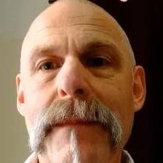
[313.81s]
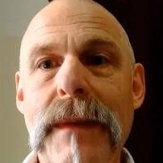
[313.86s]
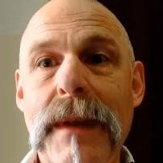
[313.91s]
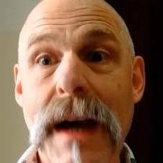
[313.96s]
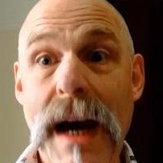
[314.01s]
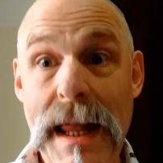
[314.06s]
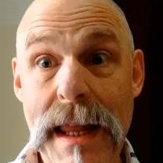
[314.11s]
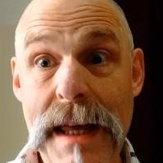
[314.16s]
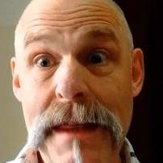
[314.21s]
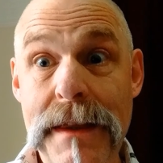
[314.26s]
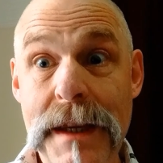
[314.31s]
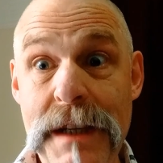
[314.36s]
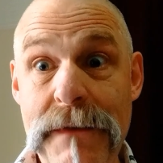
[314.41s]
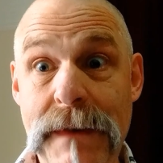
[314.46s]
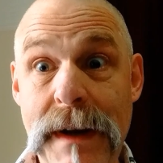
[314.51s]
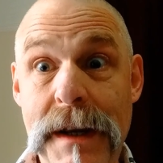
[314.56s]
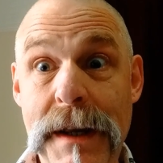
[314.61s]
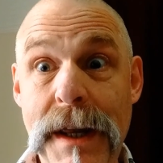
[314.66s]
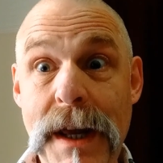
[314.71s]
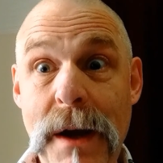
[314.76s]
I'll end this
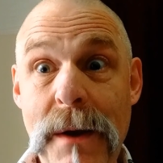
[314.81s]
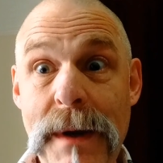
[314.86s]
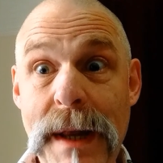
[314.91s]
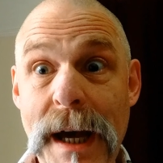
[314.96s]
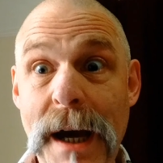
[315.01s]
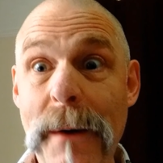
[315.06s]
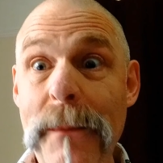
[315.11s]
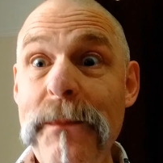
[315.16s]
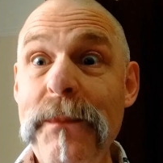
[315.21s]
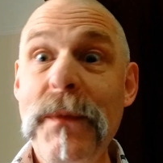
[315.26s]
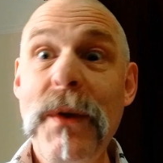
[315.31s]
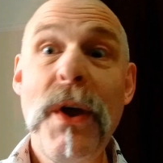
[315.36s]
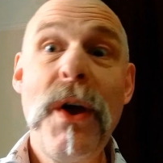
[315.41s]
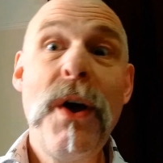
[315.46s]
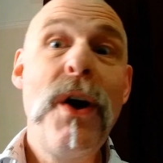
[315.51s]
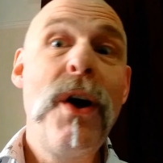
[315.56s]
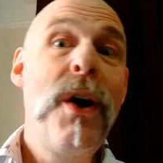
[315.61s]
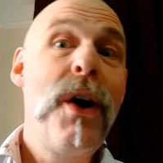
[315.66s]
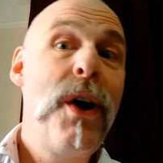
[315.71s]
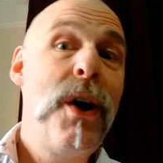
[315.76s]
video now.
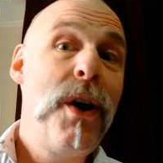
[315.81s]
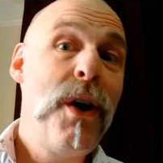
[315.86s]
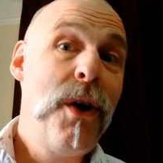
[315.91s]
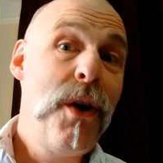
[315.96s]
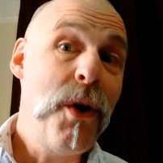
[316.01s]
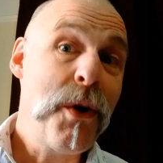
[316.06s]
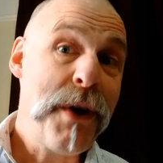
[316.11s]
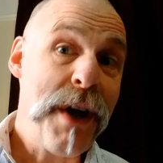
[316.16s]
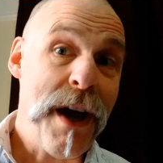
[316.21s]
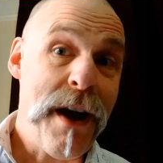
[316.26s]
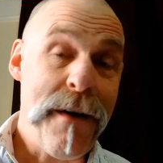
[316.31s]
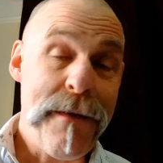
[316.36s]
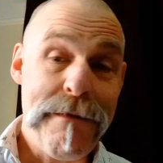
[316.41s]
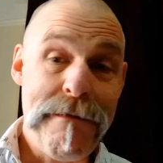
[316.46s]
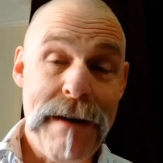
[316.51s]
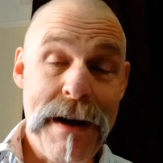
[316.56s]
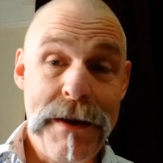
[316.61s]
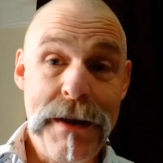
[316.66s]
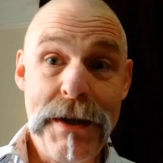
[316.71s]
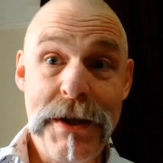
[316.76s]
Look out for
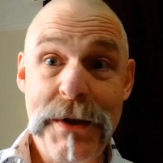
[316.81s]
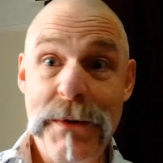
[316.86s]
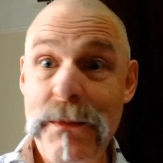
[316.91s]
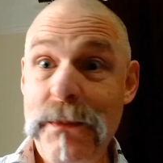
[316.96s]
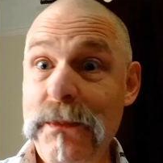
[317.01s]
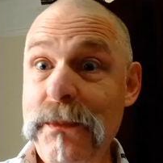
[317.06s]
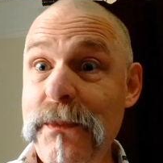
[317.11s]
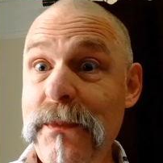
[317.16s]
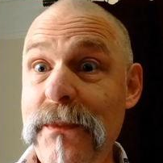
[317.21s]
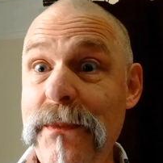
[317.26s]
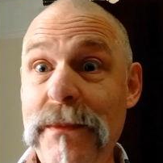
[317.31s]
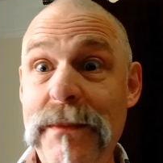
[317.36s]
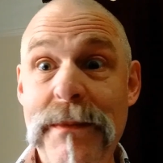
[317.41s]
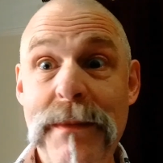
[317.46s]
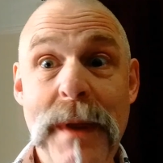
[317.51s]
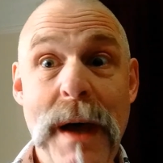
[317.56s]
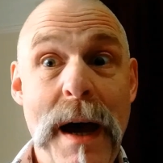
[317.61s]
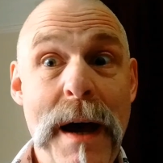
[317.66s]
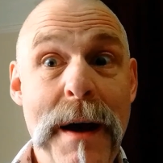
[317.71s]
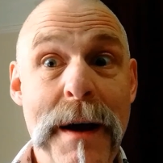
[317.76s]
others.
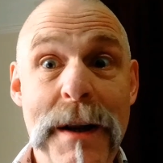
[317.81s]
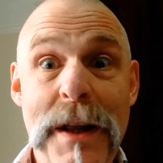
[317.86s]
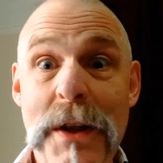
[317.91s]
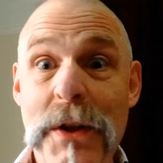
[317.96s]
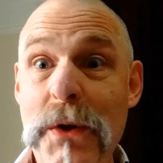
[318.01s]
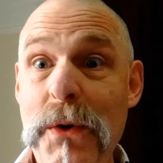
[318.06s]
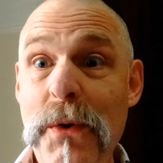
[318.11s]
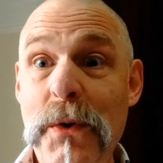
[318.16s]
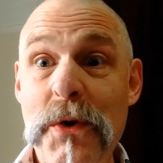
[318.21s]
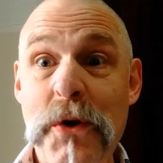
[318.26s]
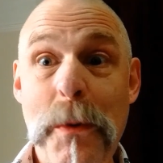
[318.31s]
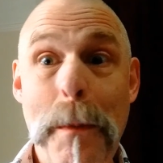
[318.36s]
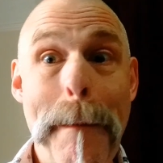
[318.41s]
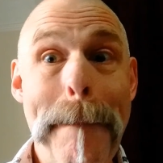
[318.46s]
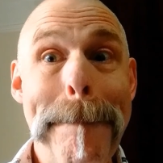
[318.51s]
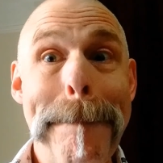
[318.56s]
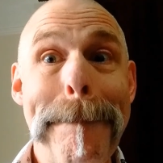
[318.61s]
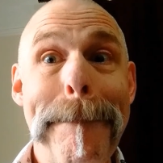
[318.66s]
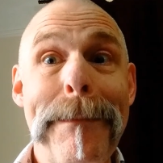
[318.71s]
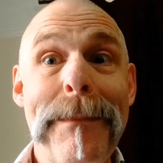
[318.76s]
I'm going to do
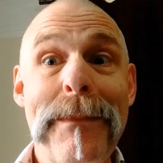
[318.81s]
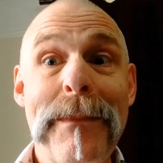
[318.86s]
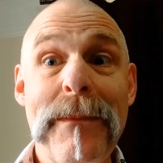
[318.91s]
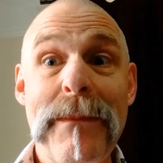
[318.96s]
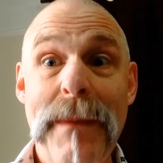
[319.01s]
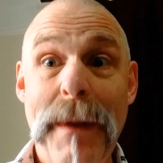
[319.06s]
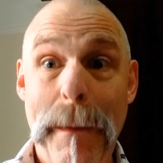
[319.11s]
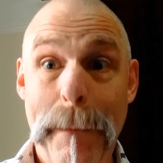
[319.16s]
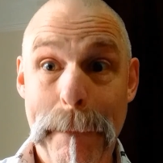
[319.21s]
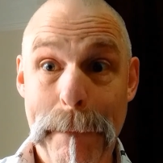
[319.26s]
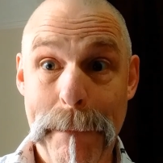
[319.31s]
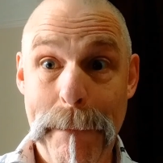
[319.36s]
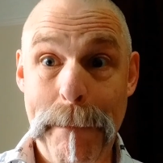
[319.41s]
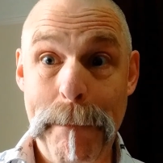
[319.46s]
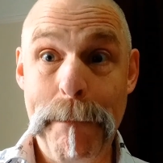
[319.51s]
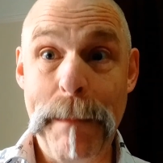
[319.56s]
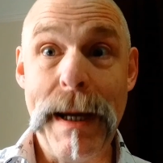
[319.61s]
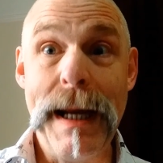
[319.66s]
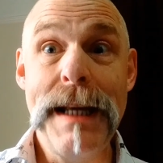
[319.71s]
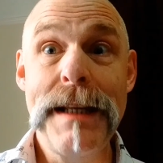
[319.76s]
some
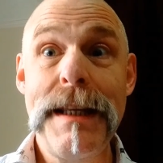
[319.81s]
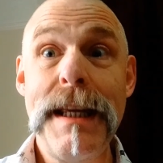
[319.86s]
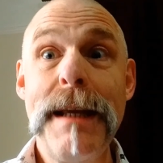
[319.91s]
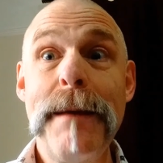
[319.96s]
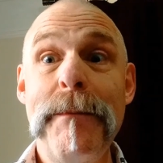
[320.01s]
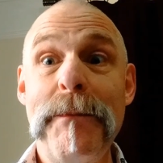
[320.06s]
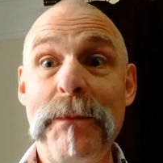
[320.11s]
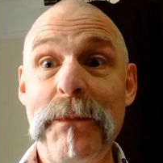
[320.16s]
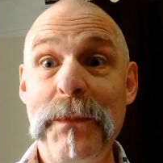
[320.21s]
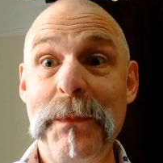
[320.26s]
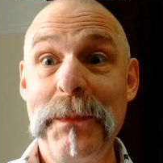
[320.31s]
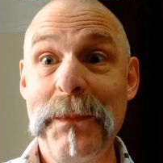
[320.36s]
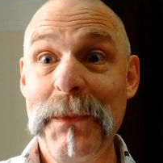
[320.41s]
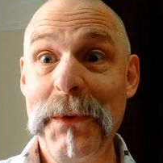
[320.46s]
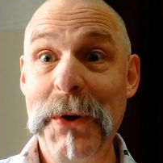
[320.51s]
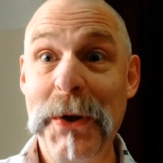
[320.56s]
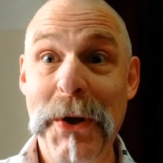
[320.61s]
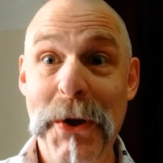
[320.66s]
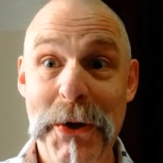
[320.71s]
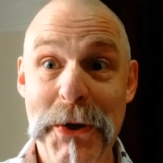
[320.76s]
painting,
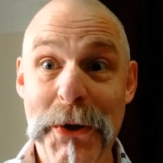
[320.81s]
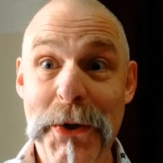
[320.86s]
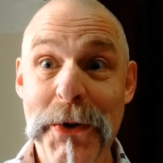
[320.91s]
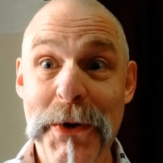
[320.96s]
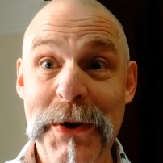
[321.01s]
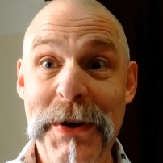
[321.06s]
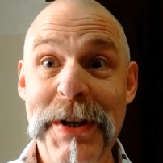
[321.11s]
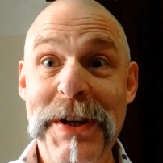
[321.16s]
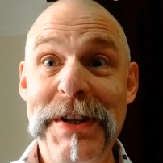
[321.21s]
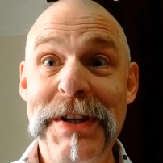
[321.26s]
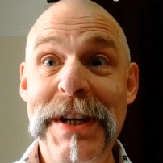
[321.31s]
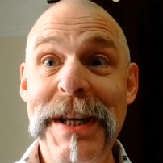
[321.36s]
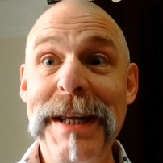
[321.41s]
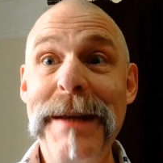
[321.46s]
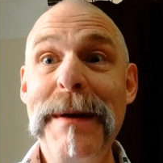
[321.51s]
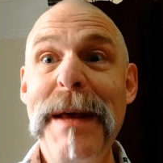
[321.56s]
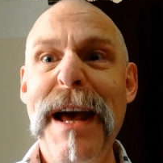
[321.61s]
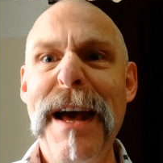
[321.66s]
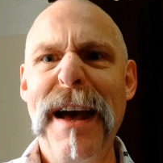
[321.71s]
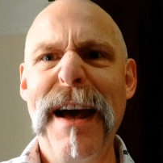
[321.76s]
because you can
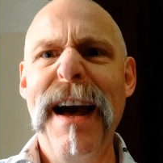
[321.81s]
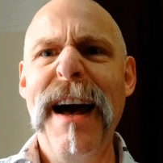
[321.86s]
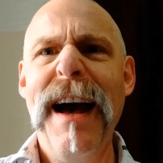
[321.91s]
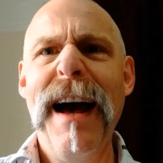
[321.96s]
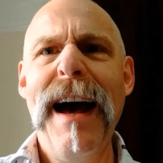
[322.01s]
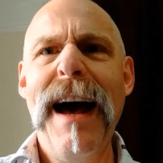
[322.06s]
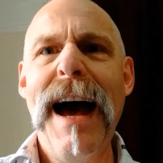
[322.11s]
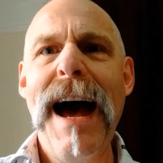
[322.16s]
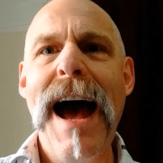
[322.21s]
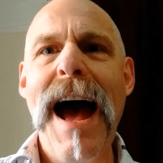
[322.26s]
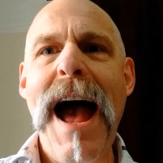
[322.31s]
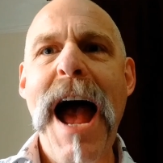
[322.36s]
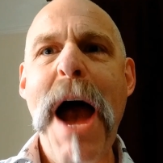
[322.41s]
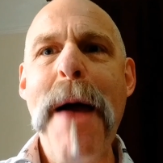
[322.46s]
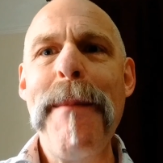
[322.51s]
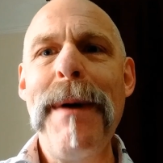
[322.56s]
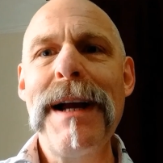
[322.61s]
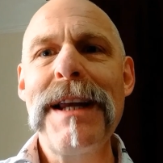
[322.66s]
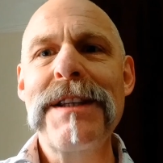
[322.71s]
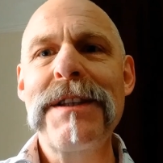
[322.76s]
see how
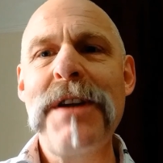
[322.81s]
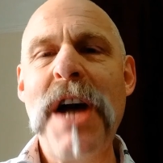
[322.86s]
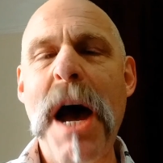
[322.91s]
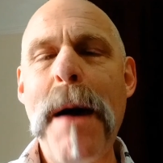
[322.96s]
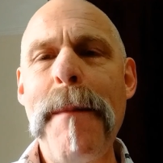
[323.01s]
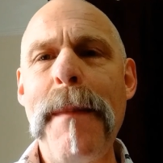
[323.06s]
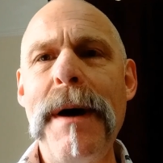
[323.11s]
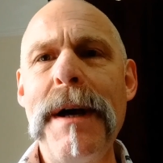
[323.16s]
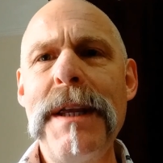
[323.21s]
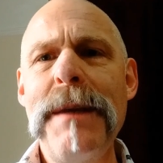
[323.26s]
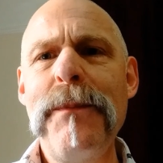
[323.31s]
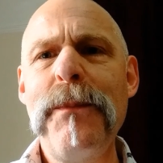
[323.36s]
much time I